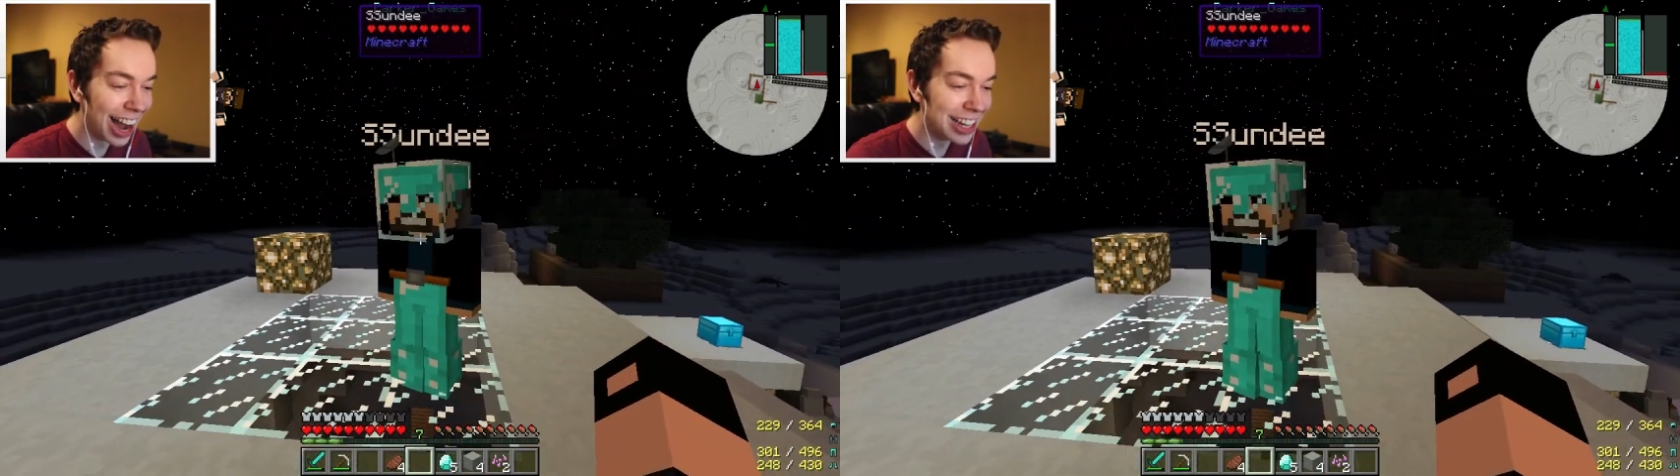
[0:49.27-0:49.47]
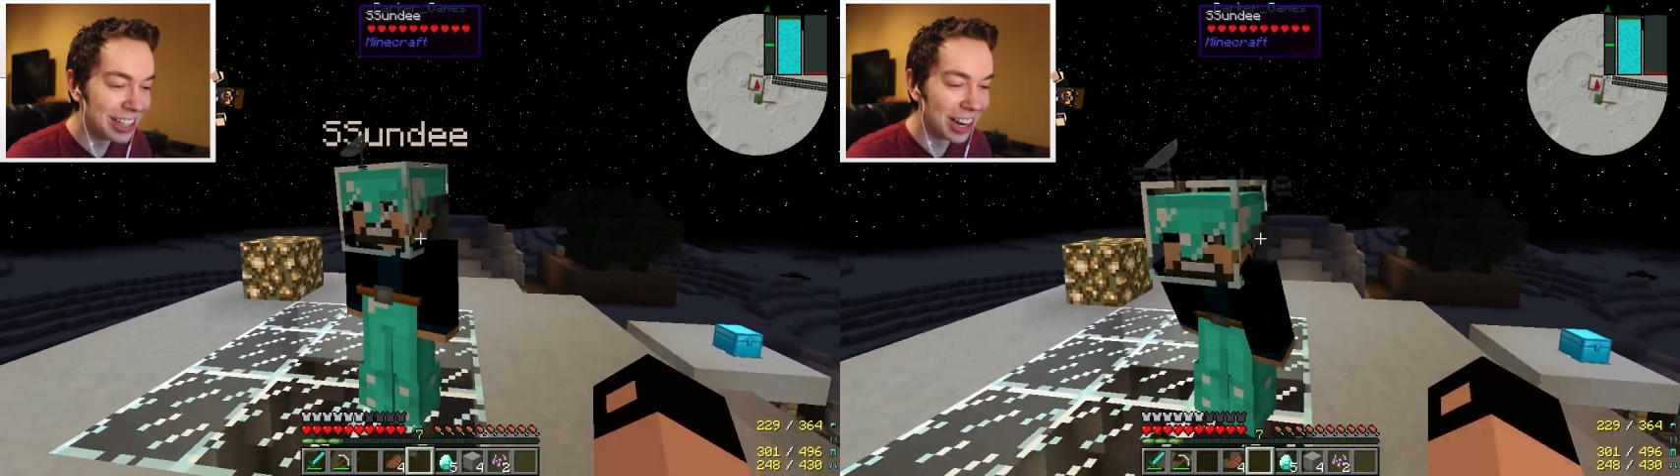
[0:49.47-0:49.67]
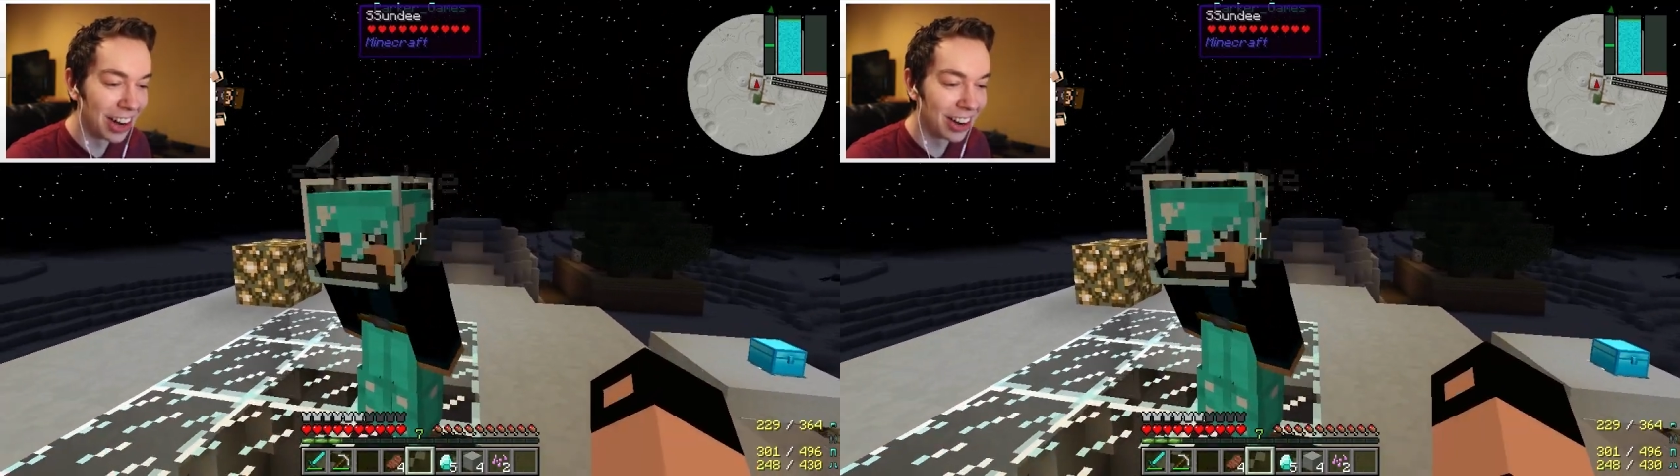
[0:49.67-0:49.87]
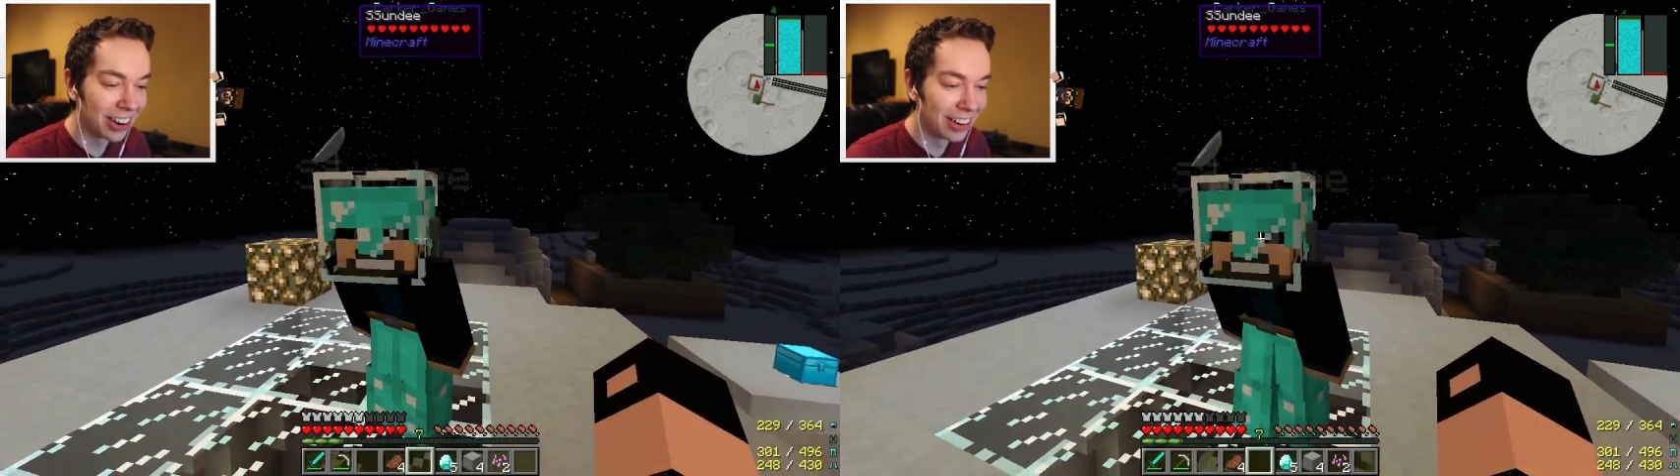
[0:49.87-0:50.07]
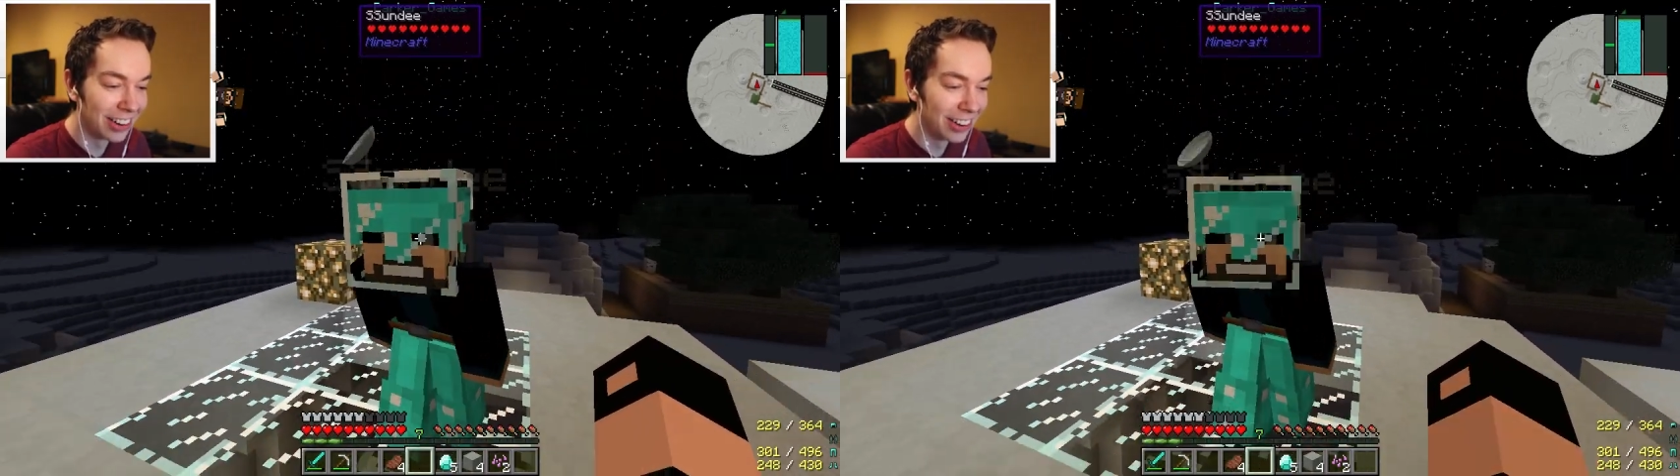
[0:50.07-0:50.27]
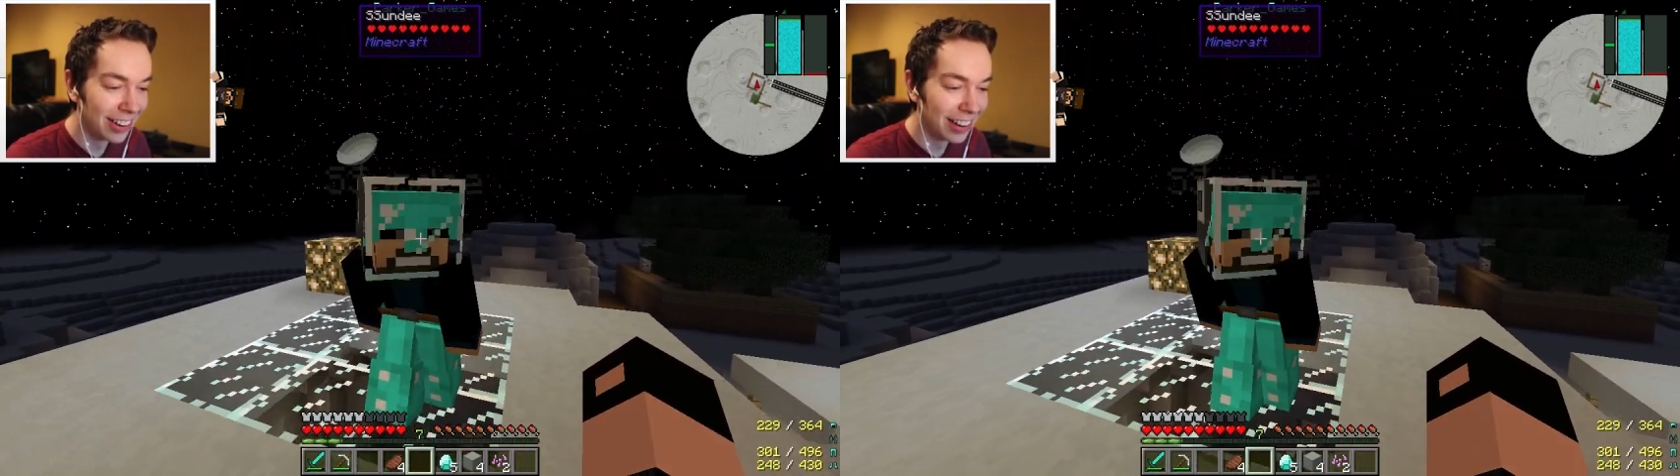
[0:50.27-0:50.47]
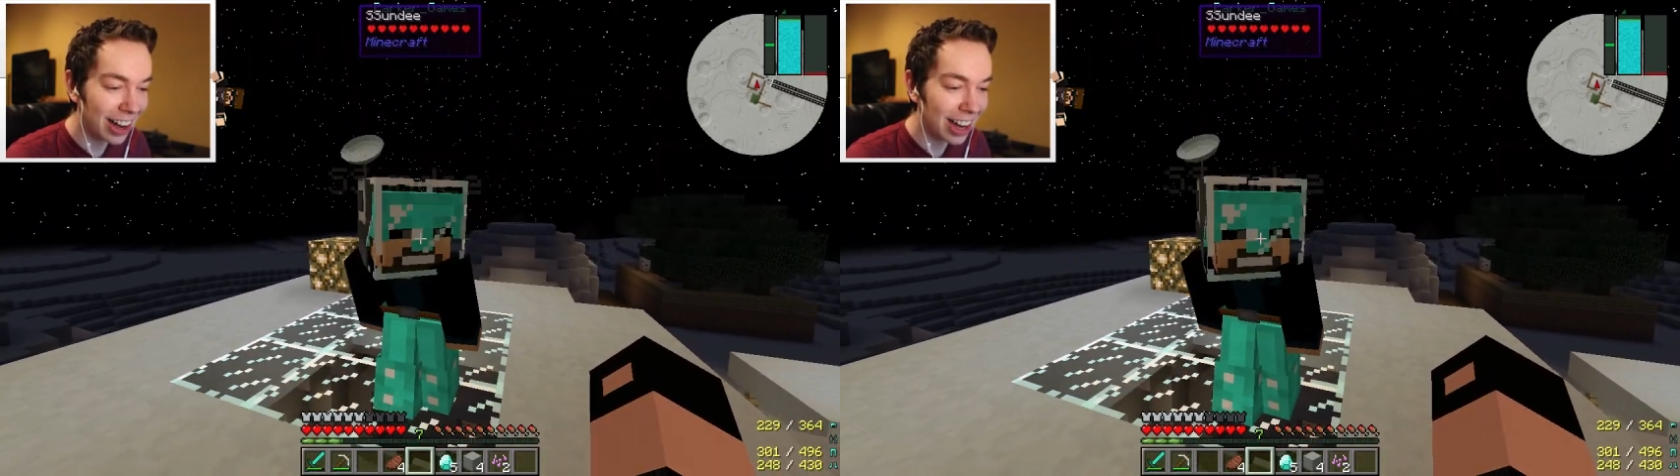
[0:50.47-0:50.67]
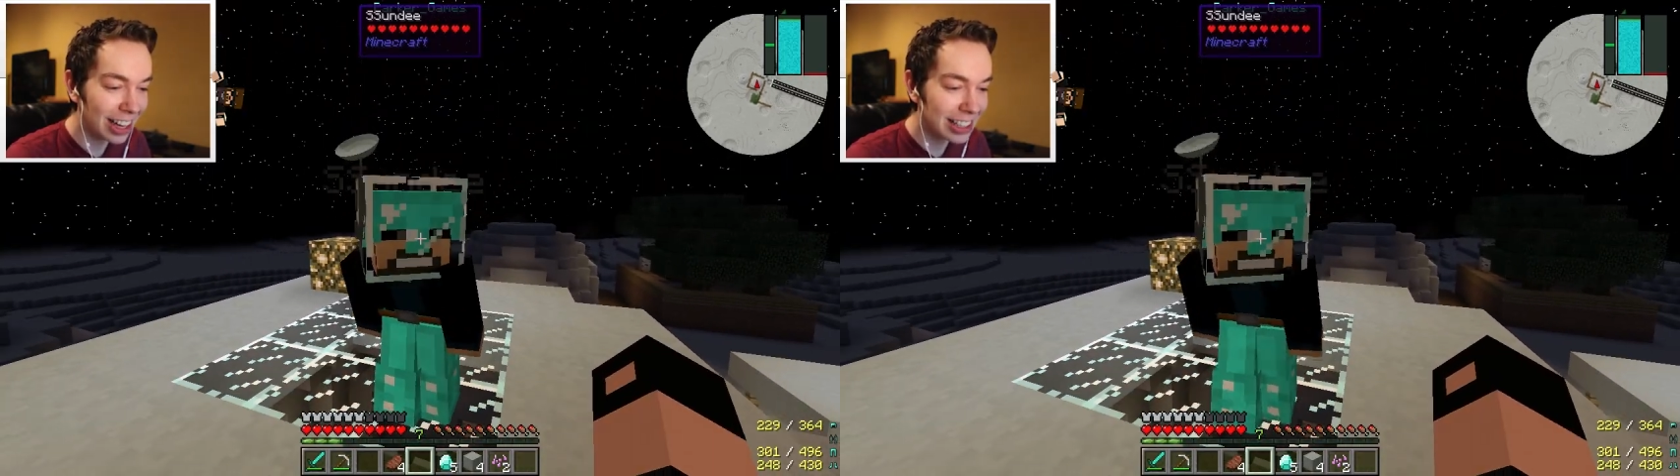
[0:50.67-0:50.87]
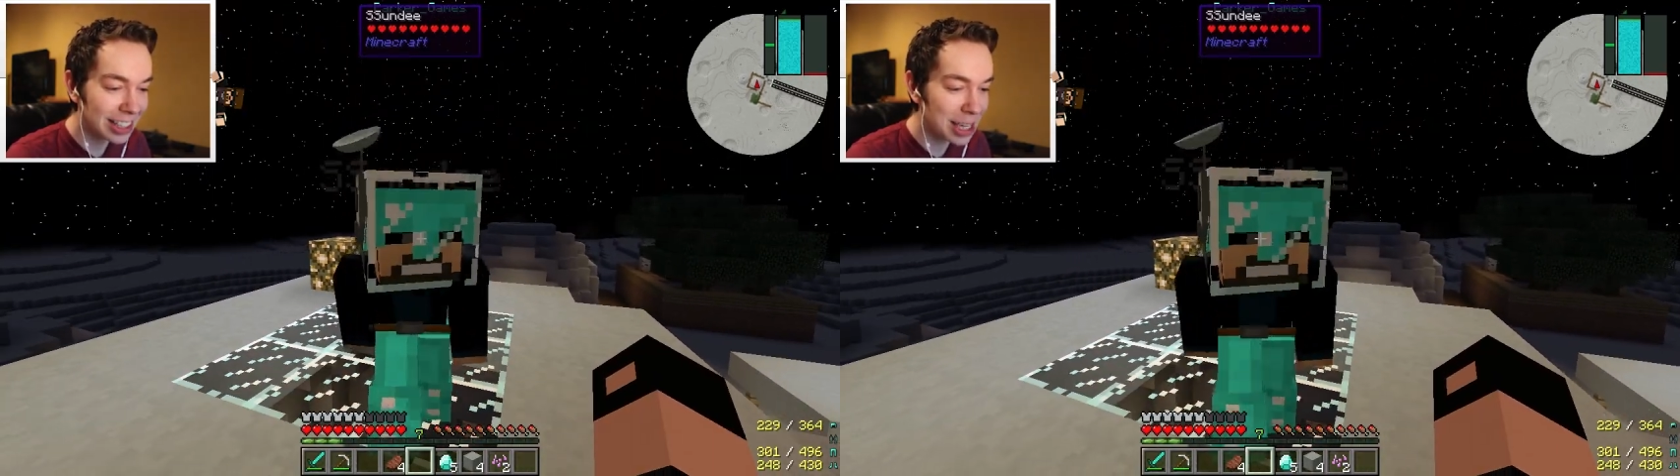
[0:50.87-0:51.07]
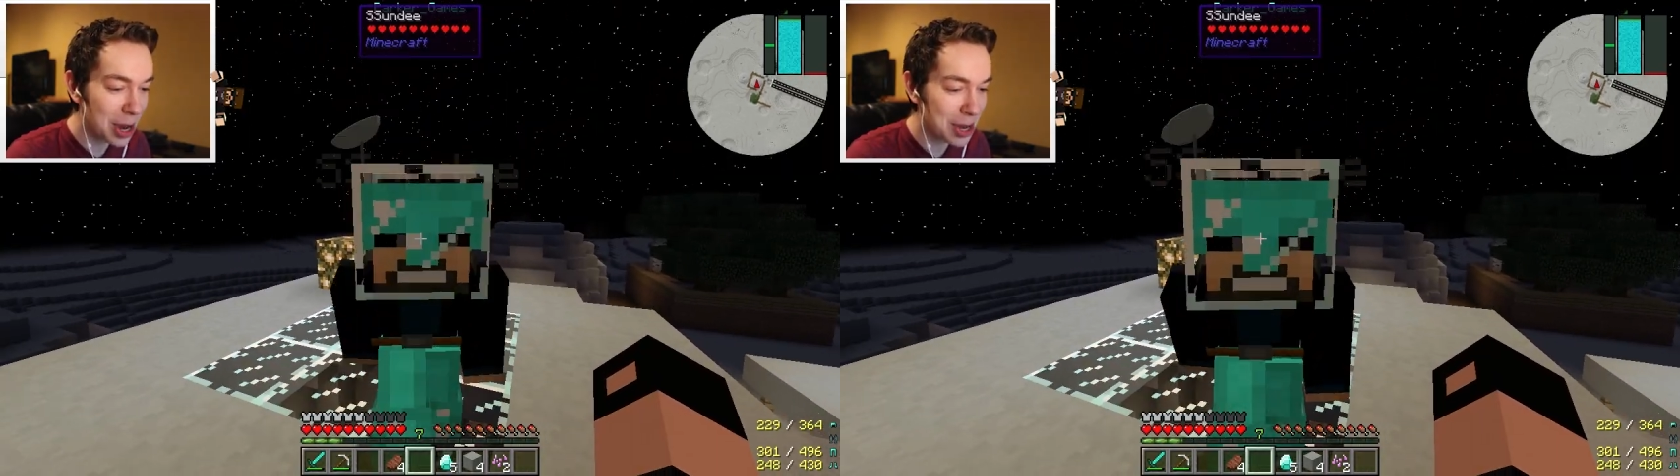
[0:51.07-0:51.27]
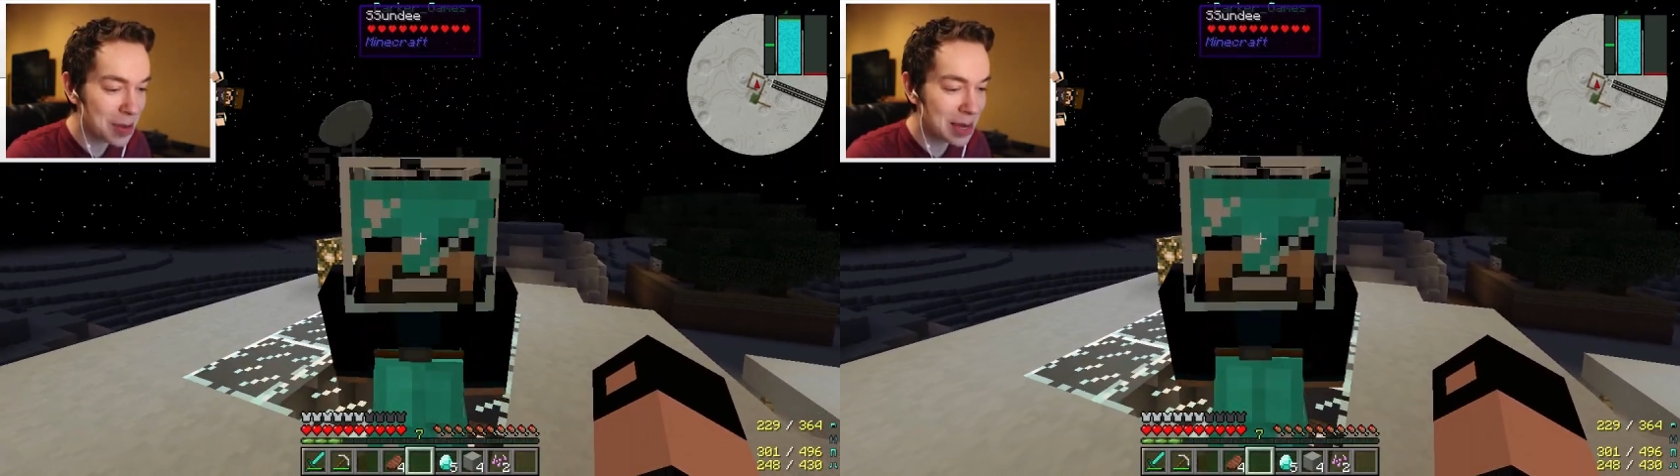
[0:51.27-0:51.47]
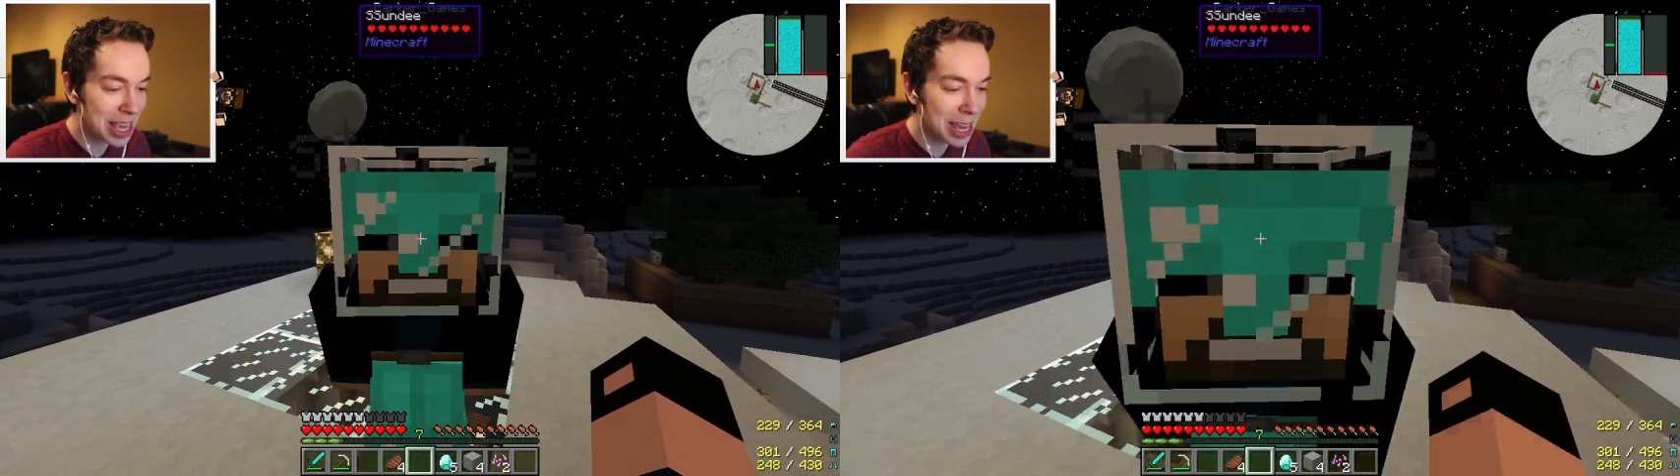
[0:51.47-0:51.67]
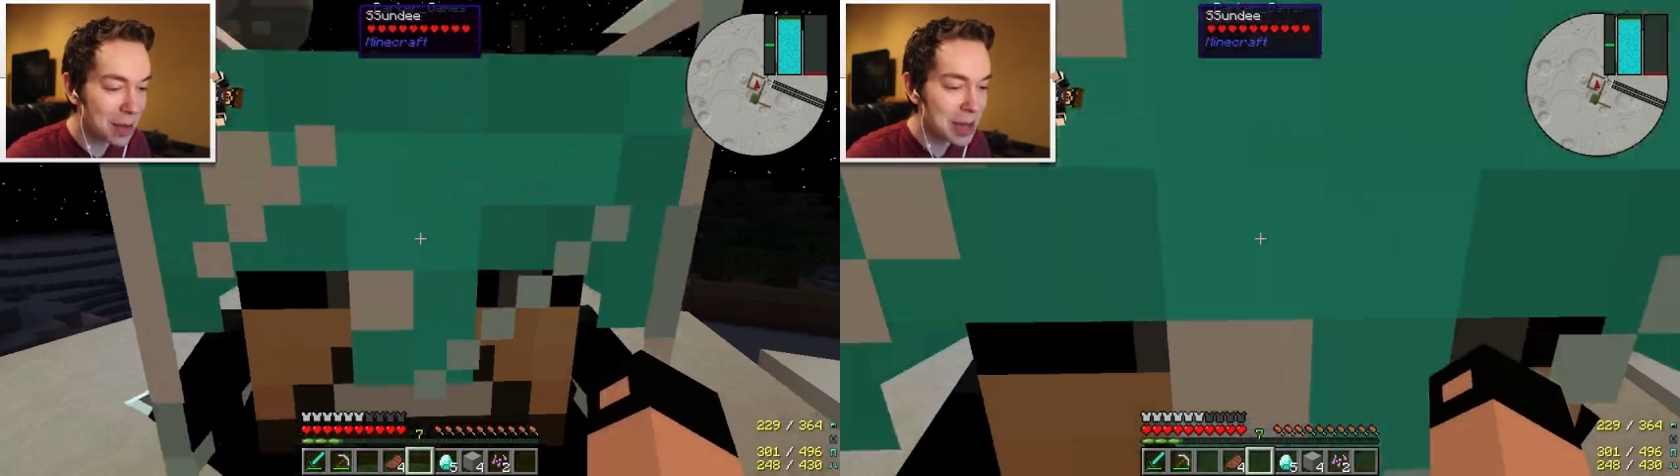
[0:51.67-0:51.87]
I, I missed, know. I missed you. I mean, give, give, give me, give, give me, kid. Come